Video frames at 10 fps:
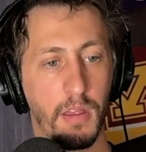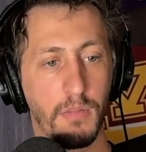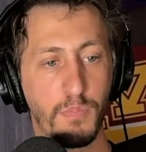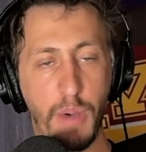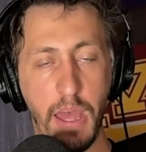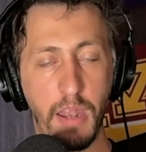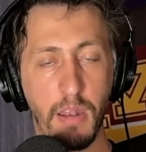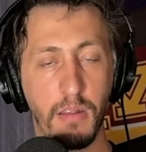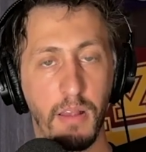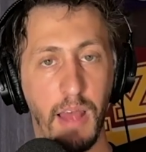But
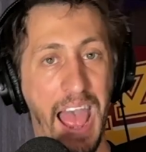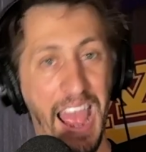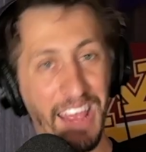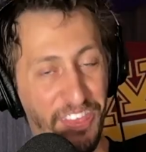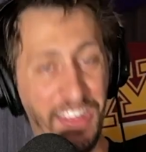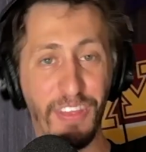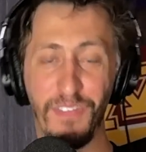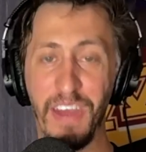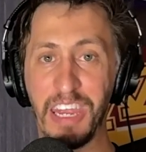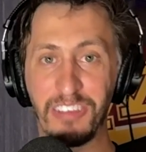I think the
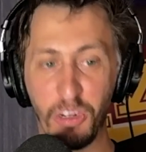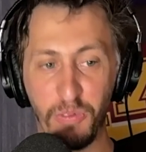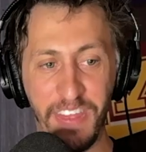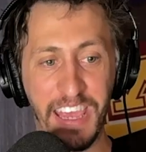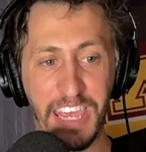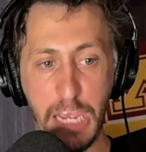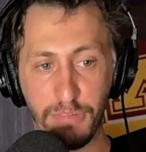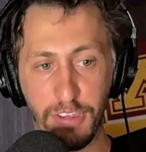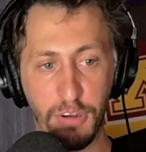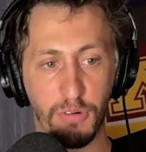Vikings can win that game
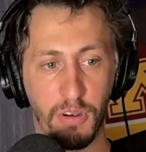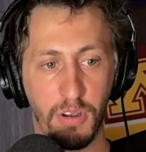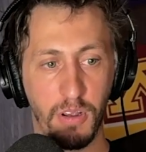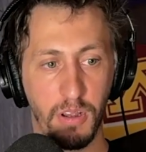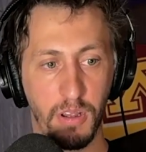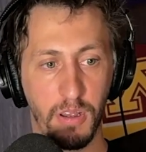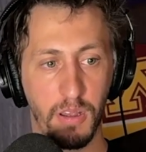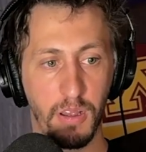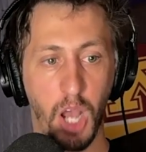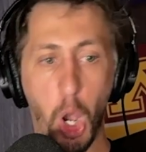too.
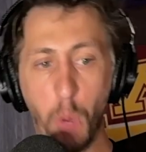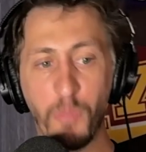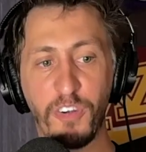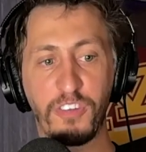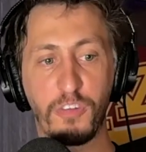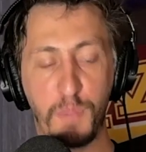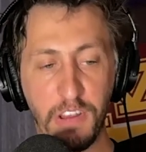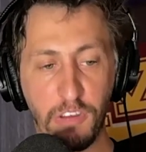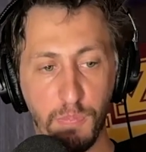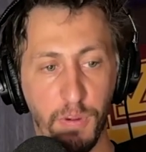Home versus
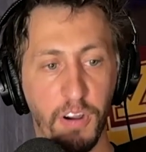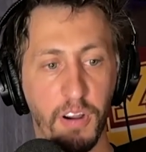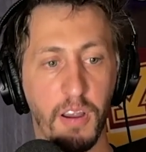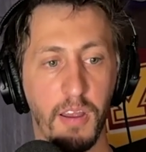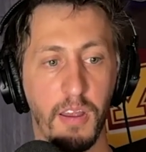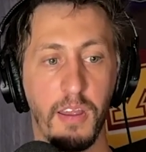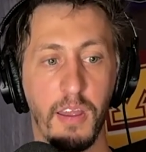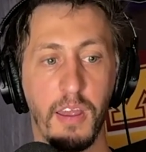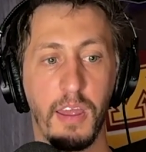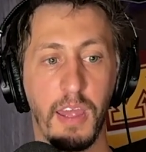Pittsburgh
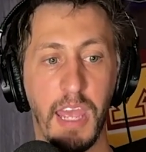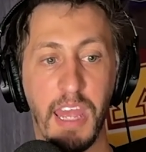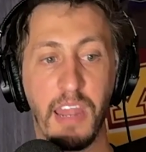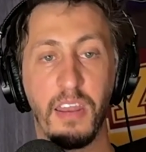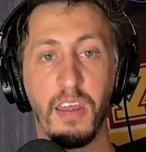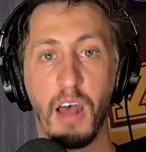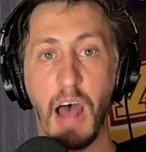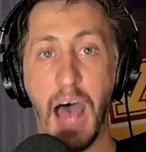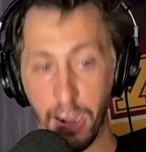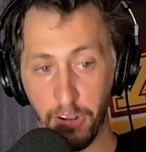in
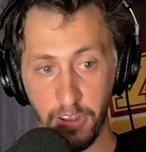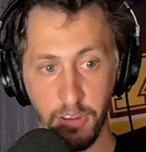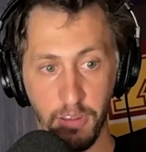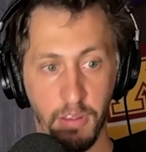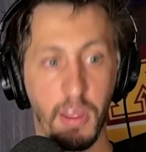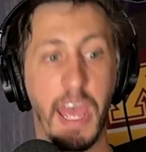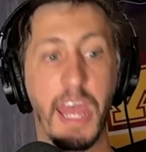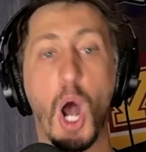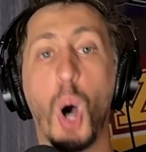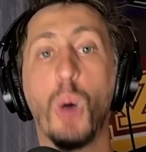Ireland, and
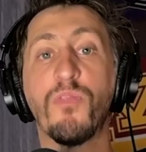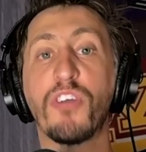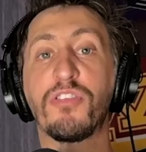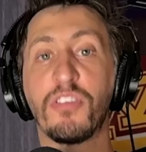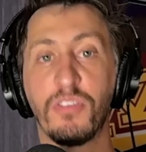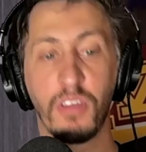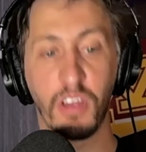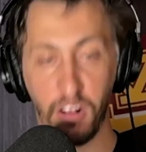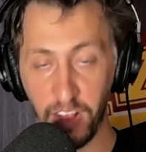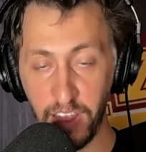home versus
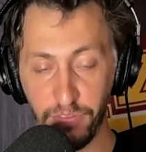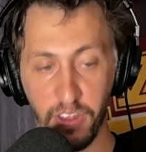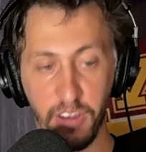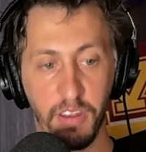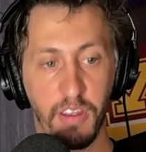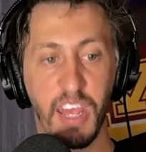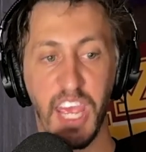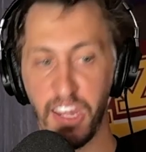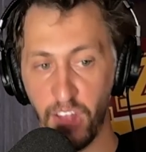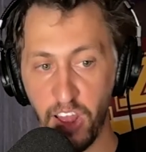Cleveland
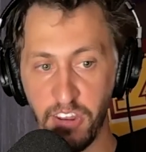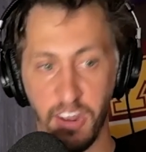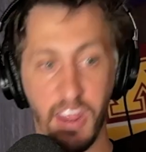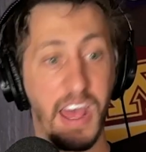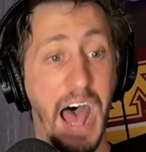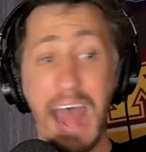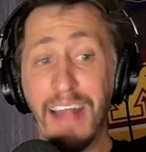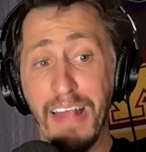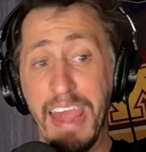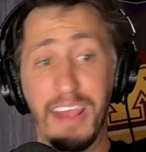in London. I
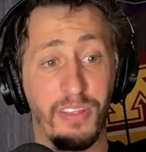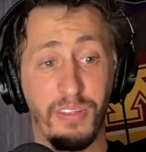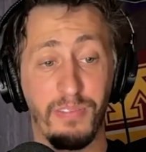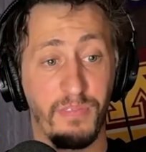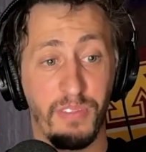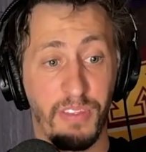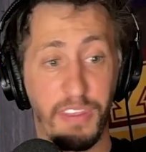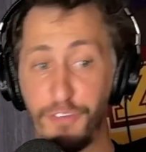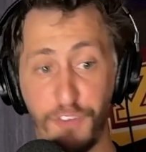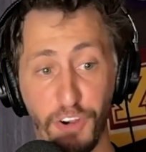like the
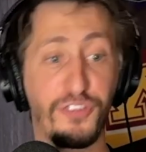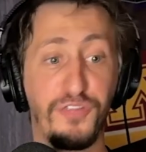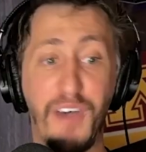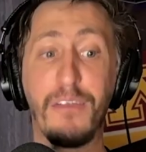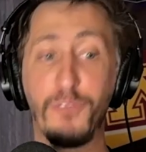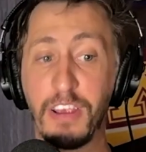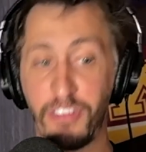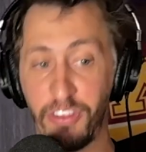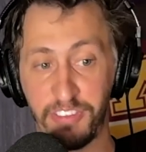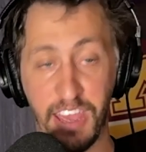first 5 weeks of
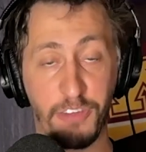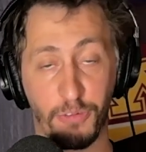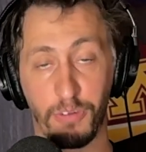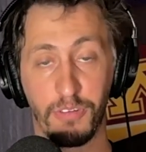the schedule.